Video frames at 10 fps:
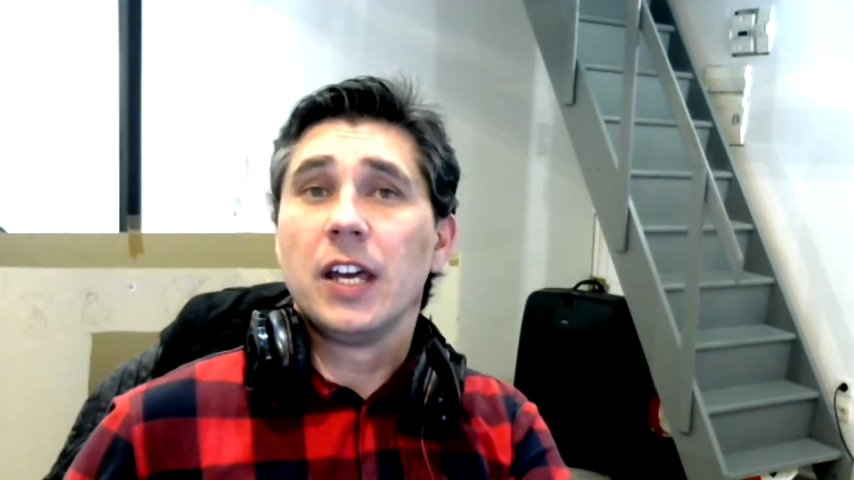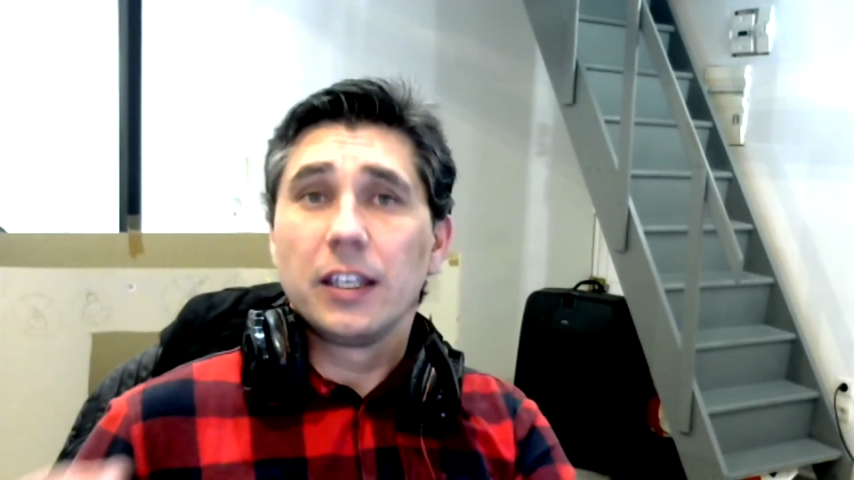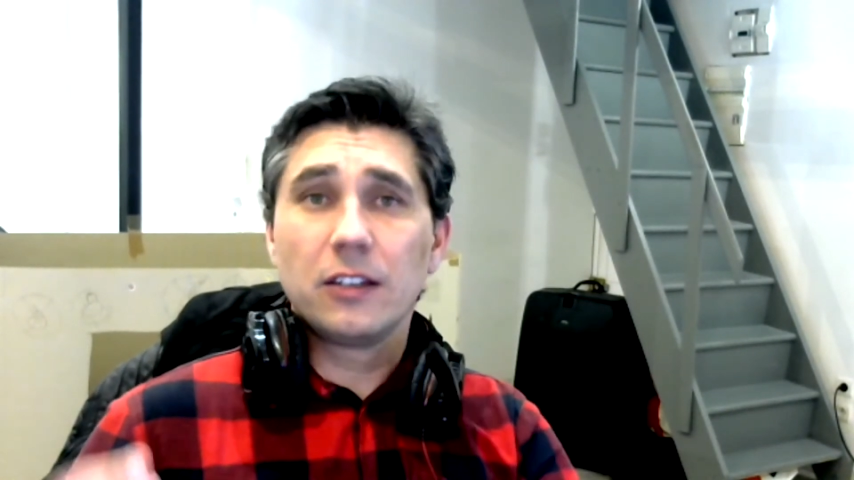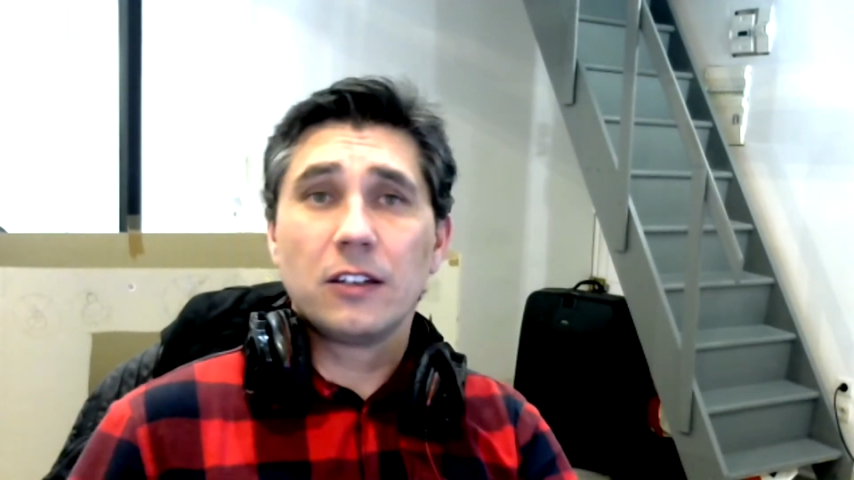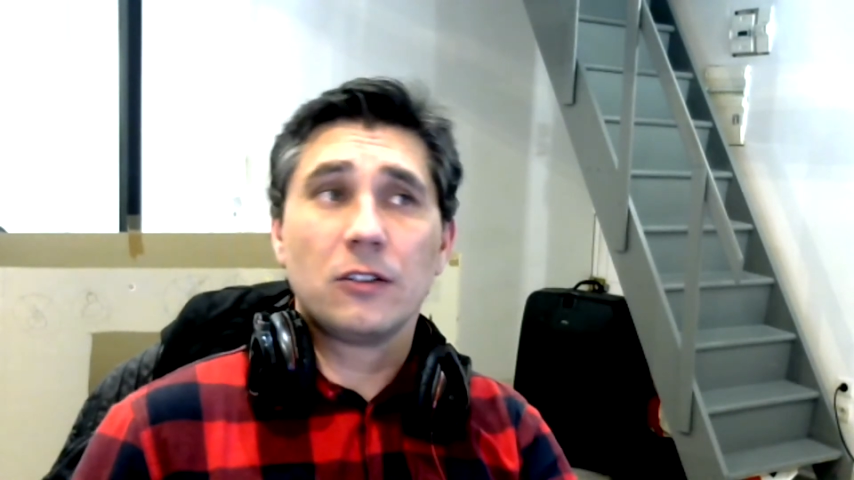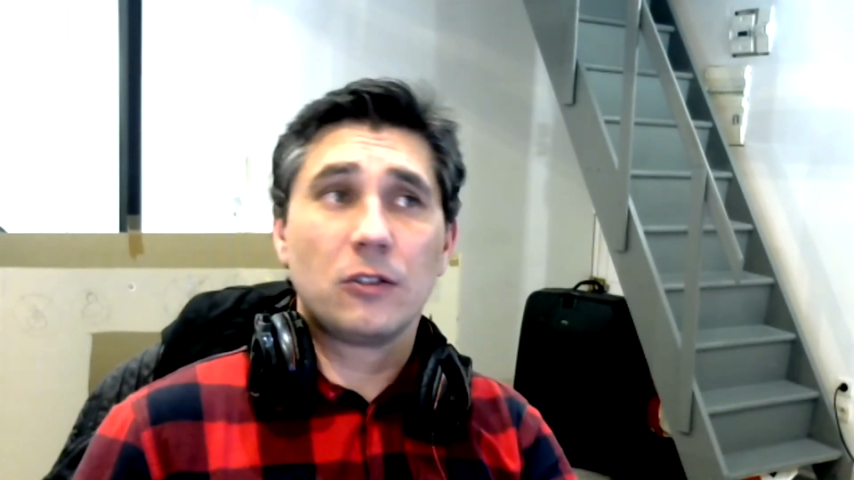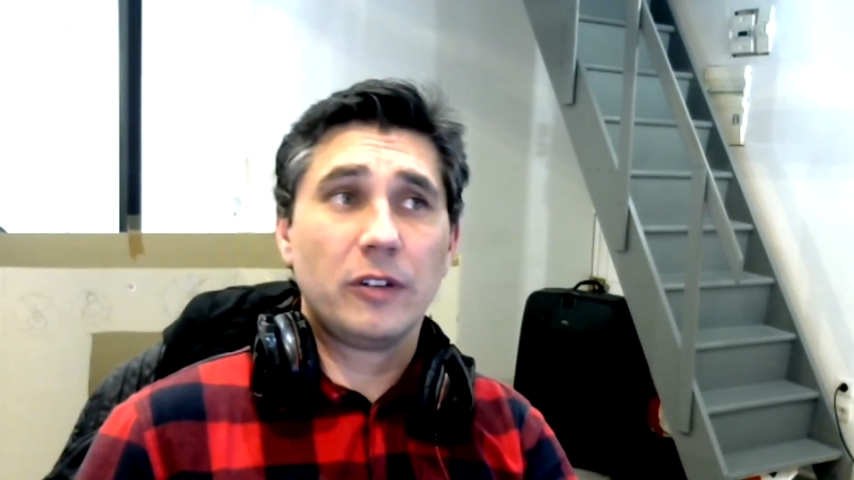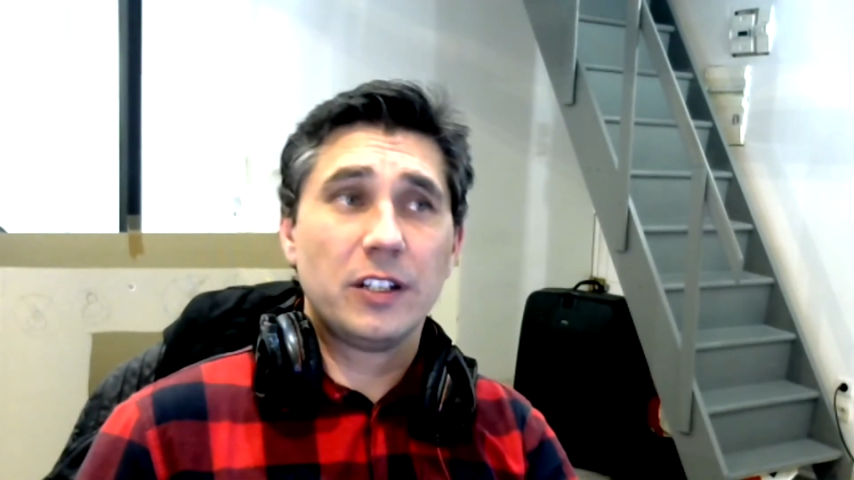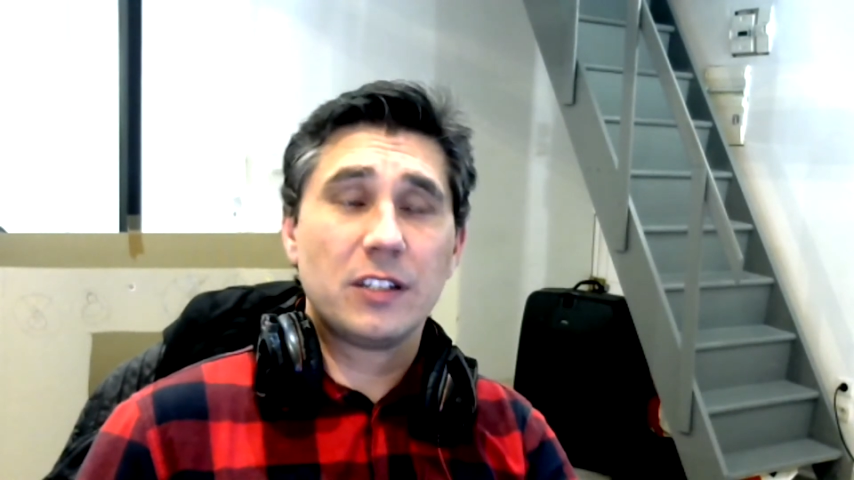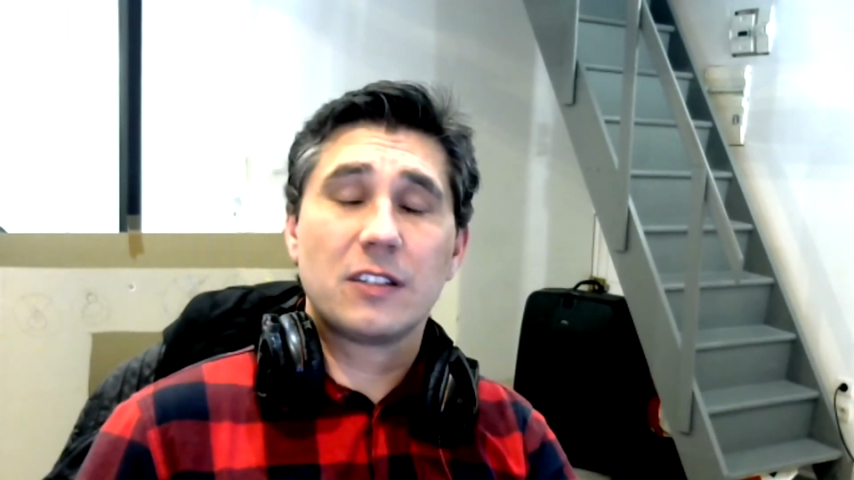you can
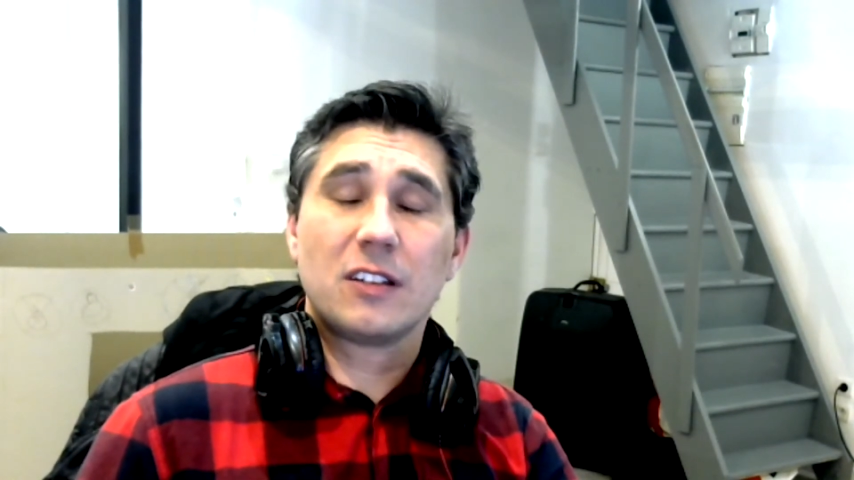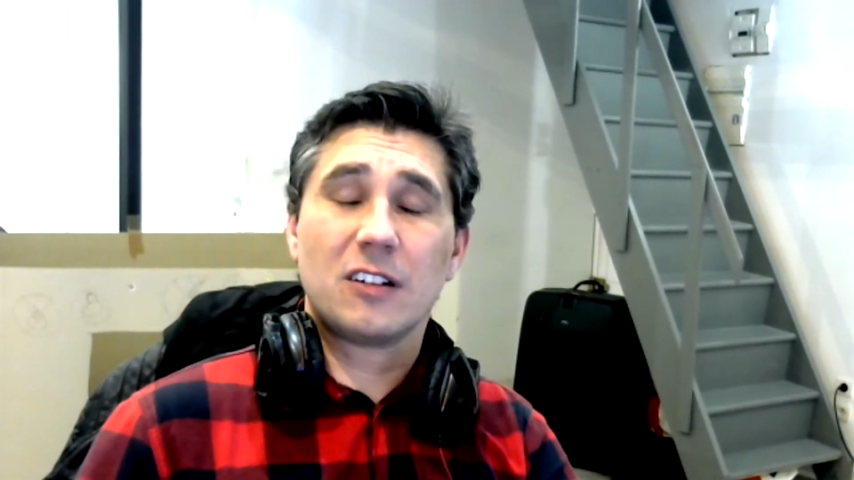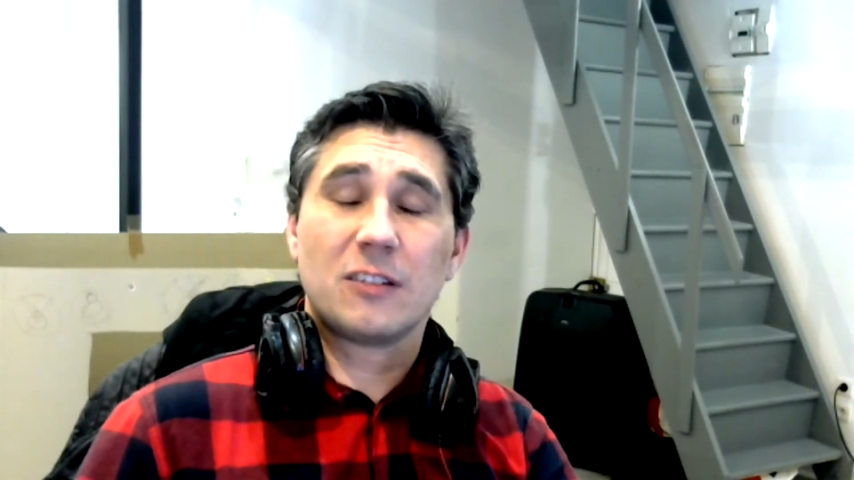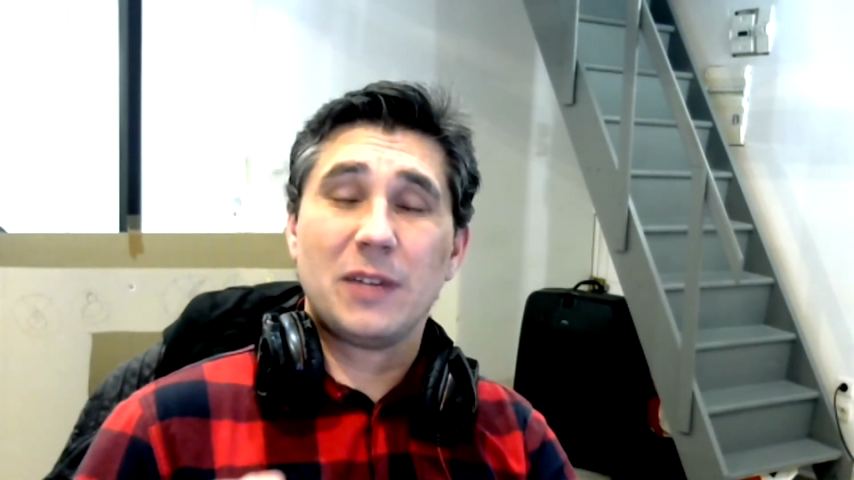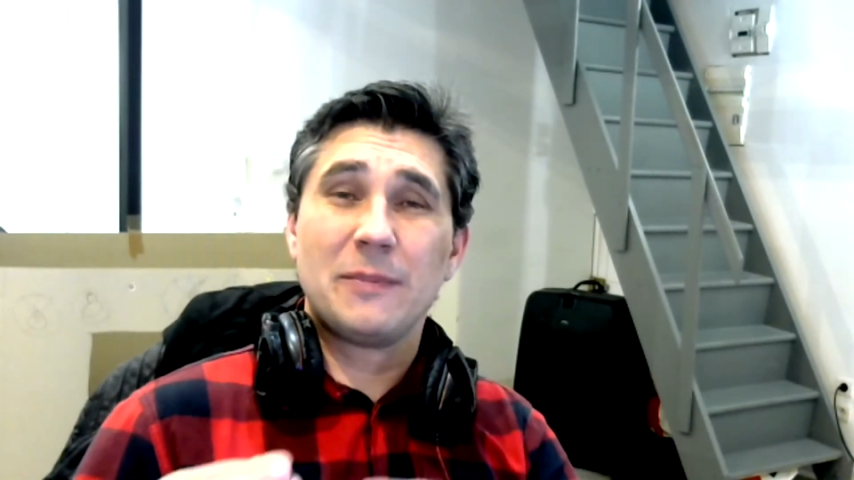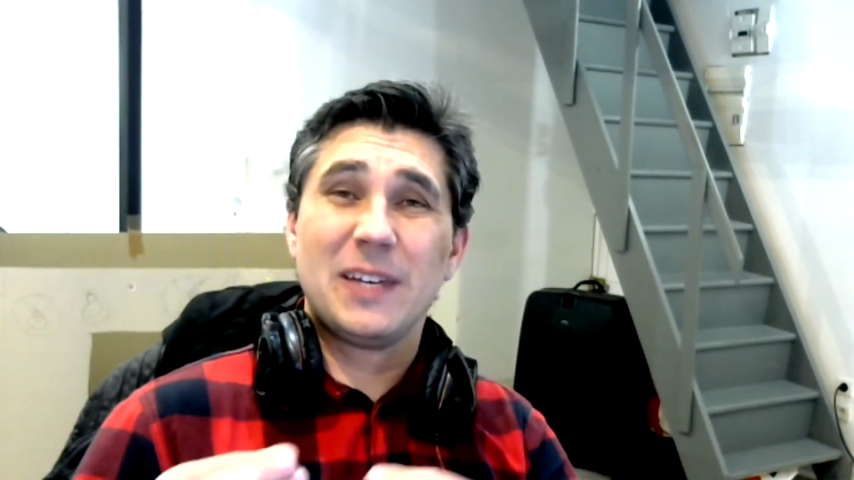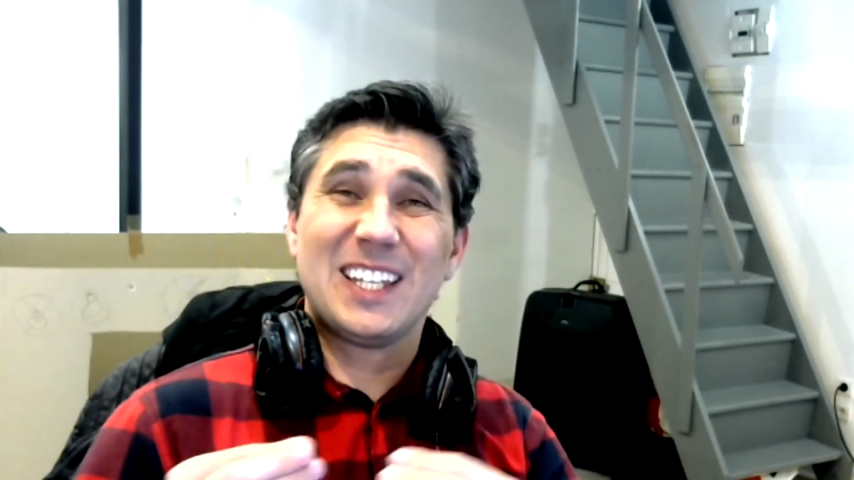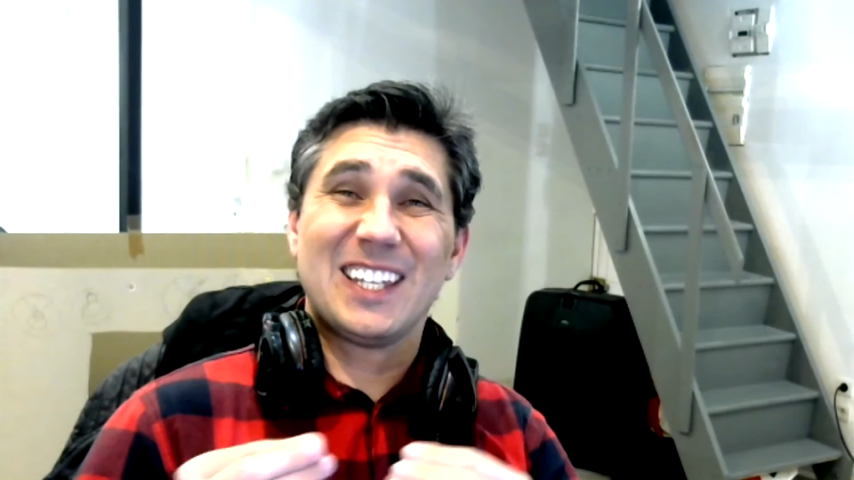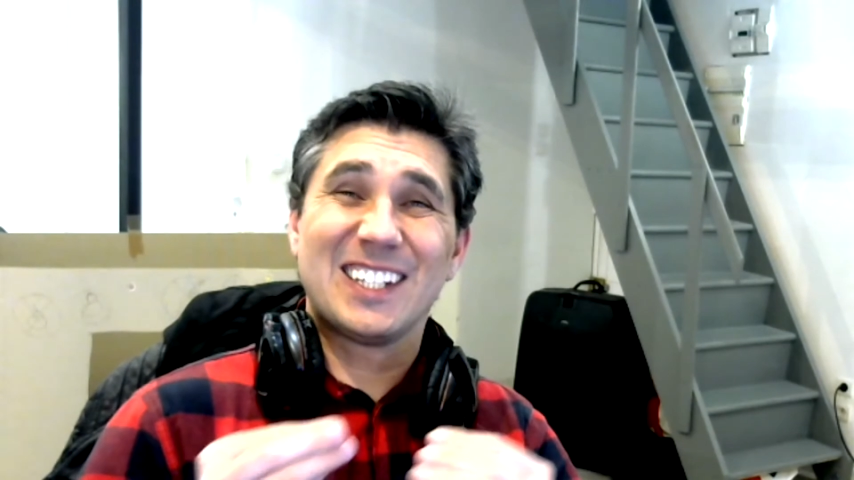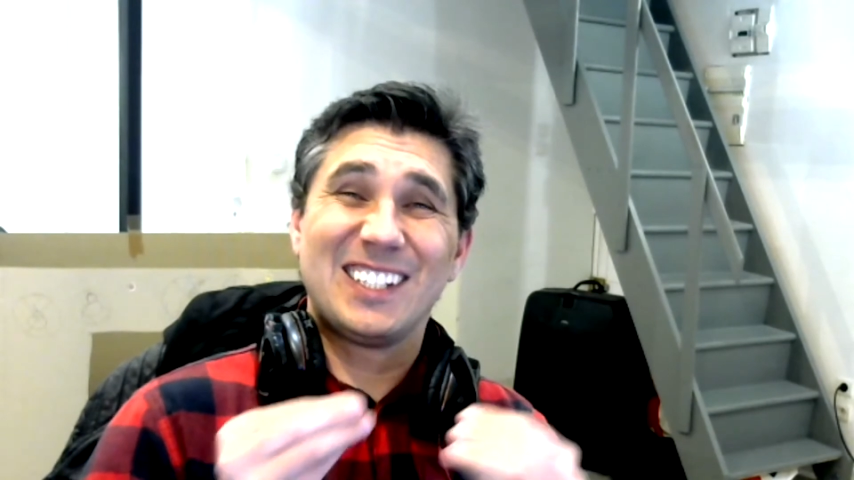already start by
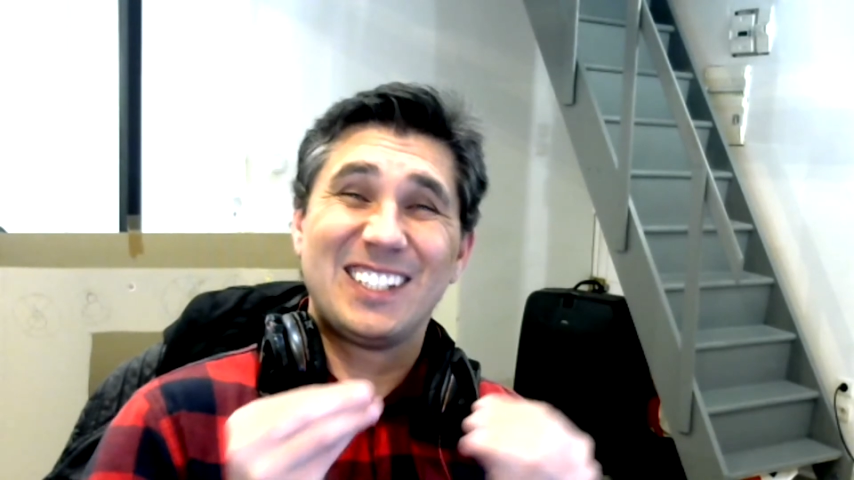making a